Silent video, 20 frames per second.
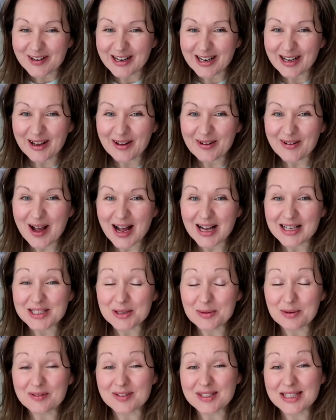video. As
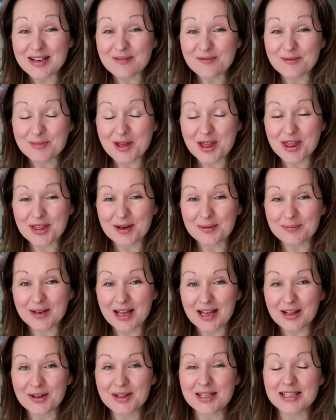you would have seen from the
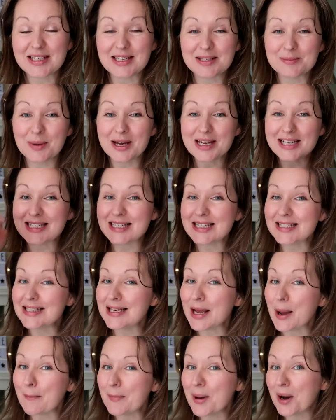thumbnail, this is my
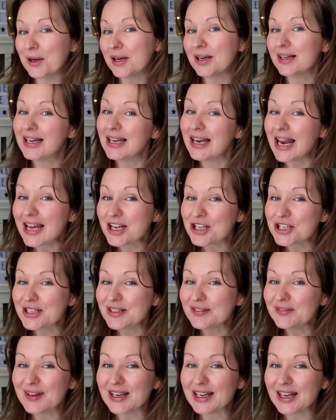Disney mug
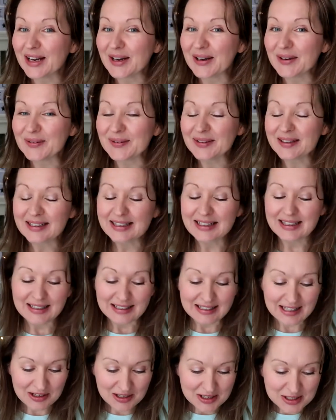collection video.
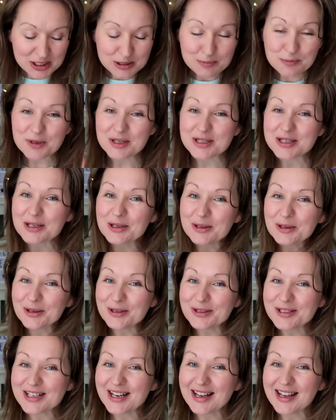Now let's just put this in
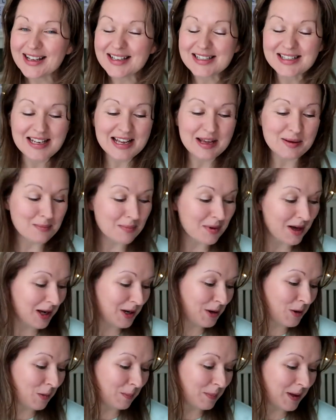context. It
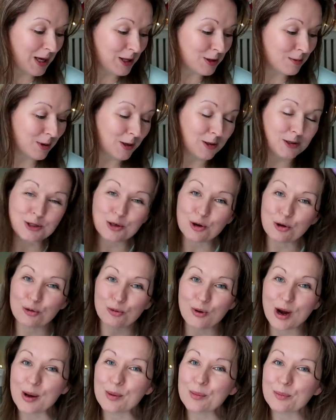might not be the most
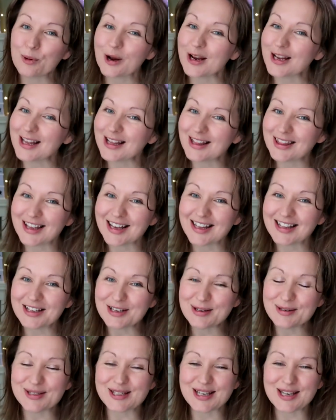groundbreaking thing that
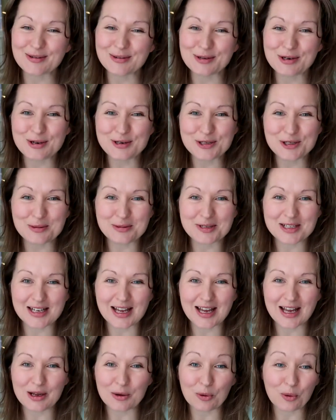you see on YouTube
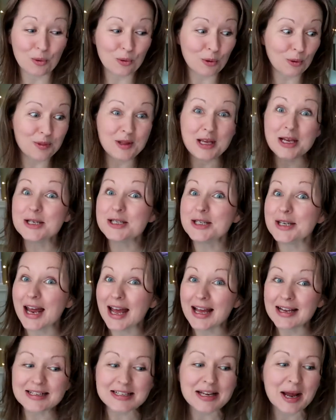today or on the
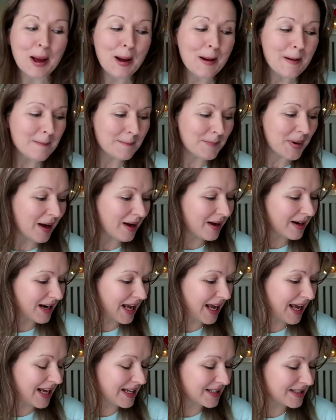internet,
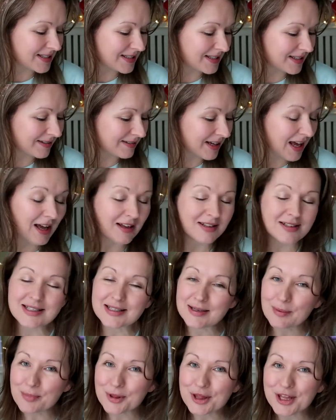but it's
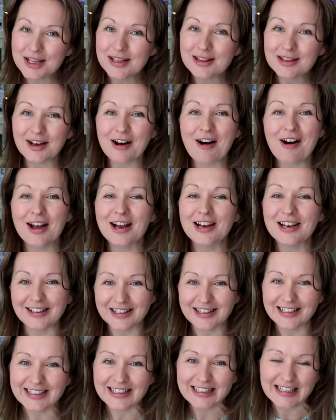something that I
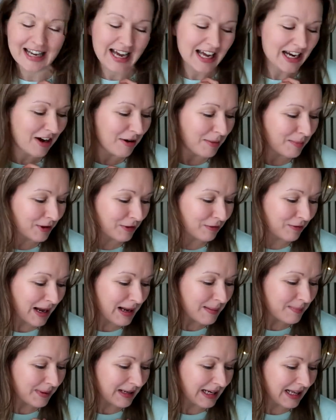like, and I'm a
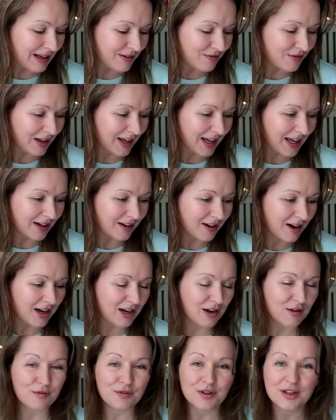great believer in
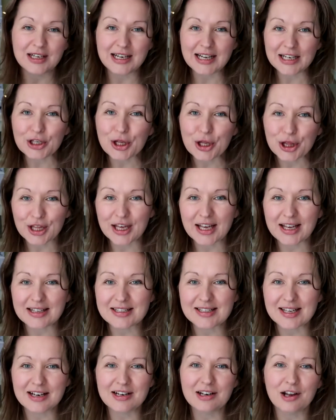kind of the little
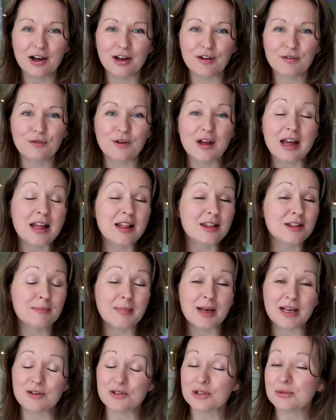things in life that
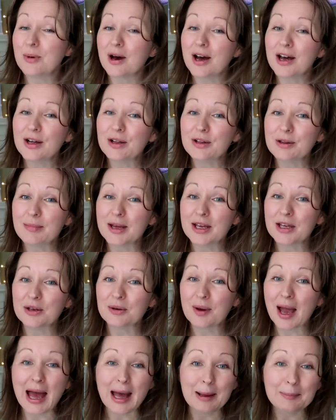make you smile, that make
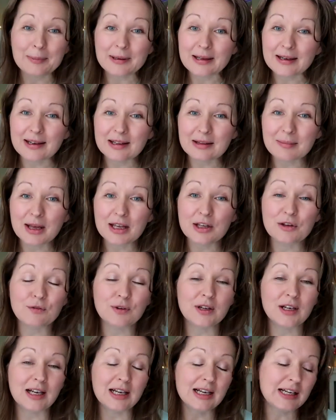you happier, that make you
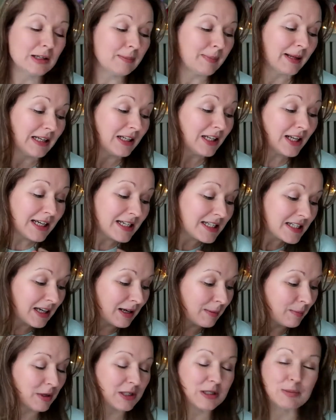feel a little bit
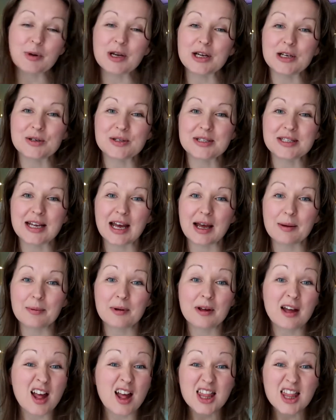lighter, put a spring in your step.
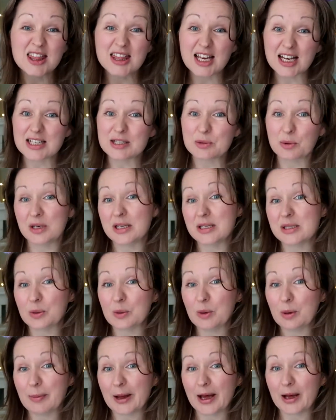That's what it's
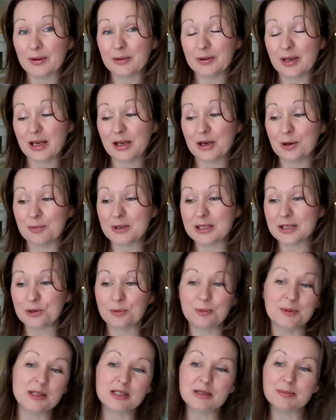all about. It could be
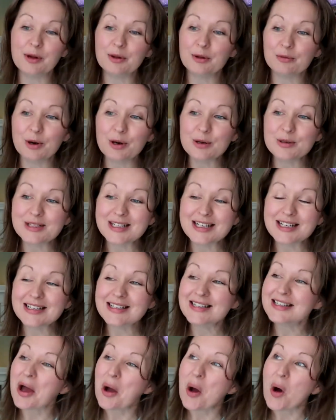stopping to smell the
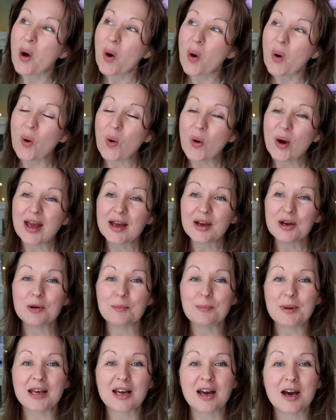roses, or it
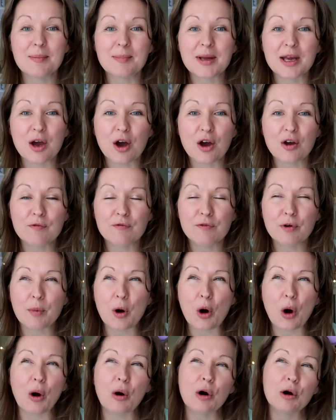could be coming home from
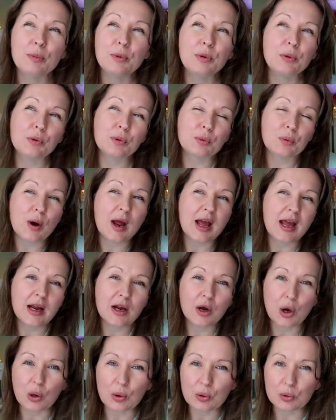a horrible grey
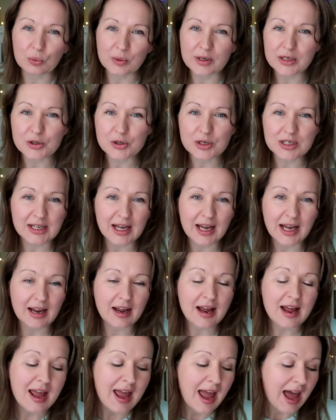cold wintry
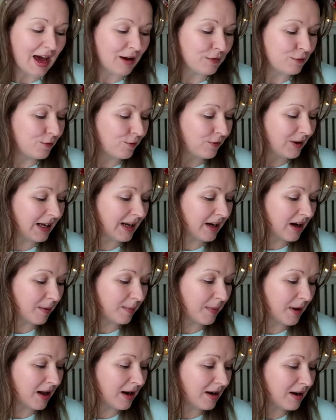day and filling
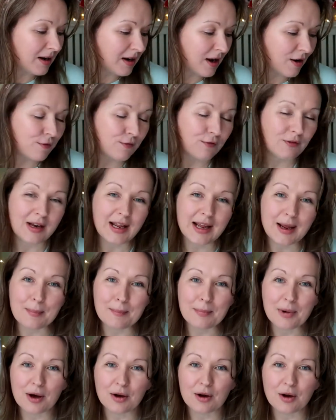up a lovely
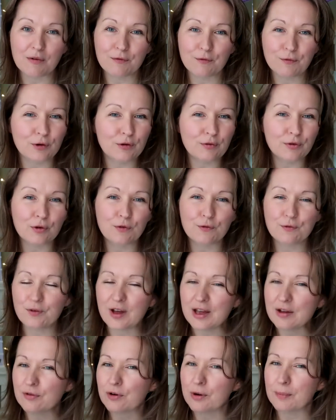mug full of your
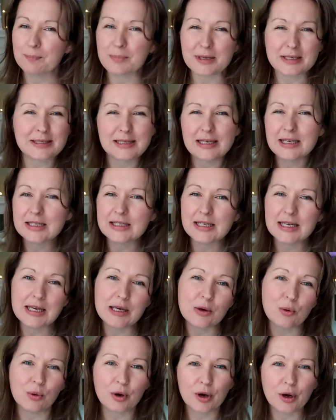favourite biscuit,
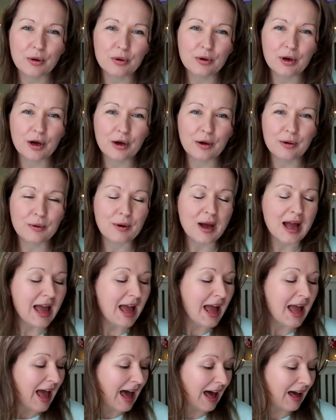tea or cocoa.
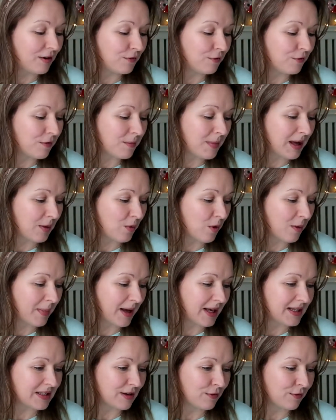And for me, what
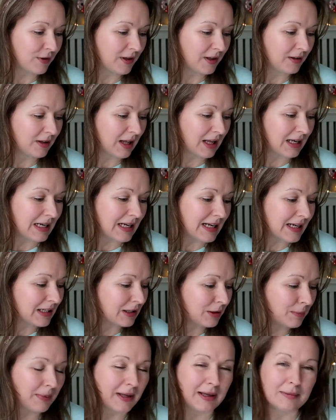makes it feel a
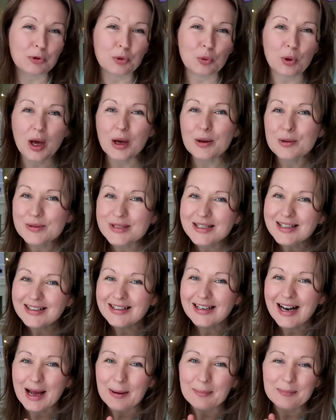little bit more cozier
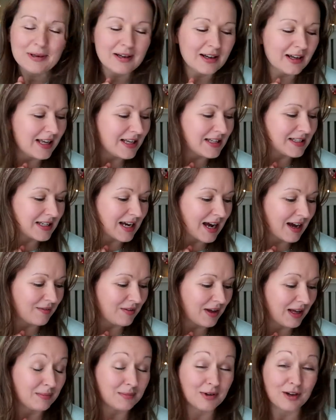and happier is to
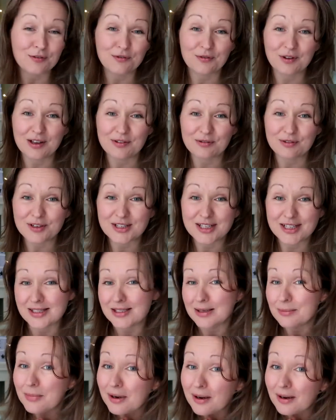have it in my favourite
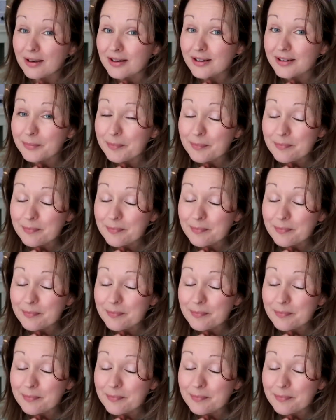Disney mug.